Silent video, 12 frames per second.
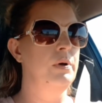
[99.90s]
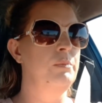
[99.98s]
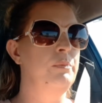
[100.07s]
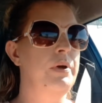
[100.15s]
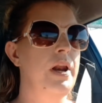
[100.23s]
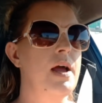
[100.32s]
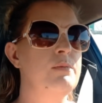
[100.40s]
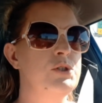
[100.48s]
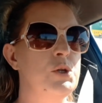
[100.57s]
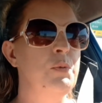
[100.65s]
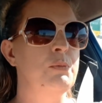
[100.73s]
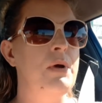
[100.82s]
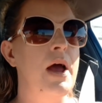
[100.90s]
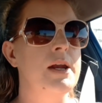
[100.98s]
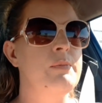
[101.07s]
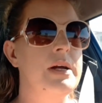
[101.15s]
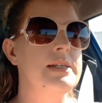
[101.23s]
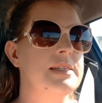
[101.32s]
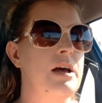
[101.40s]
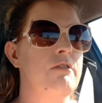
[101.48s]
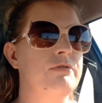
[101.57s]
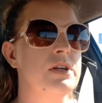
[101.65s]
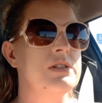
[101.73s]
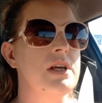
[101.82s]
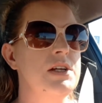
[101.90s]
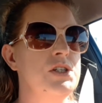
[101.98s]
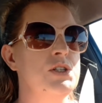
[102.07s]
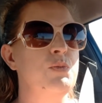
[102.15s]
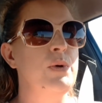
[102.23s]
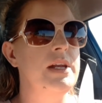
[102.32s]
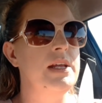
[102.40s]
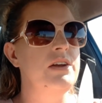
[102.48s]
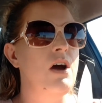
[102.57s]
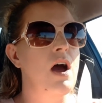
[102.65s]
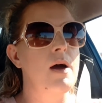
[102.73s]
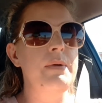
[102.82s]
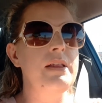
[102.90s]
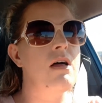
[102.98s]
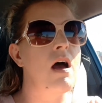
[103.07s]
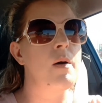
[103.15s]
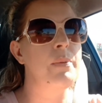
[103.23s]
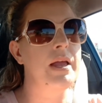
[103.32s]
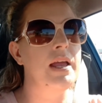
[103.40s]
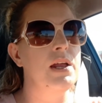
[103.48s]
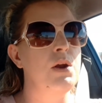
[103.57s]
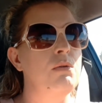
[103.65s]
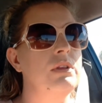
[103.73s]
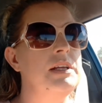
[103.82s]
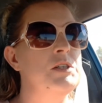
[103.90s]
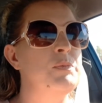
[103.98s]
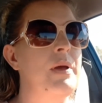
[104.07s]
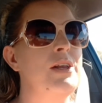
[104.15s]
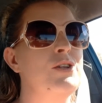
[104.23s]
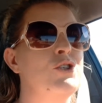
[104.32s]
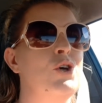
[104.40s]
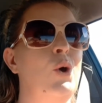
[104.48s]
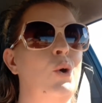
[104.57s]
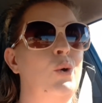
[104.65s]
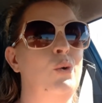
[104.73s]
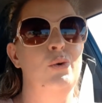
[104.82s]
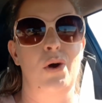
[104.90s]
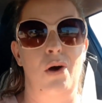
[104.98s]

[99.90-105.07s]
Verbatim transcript: But I'm super proud of myself because I just went into Hobby Lobby and only spent $2.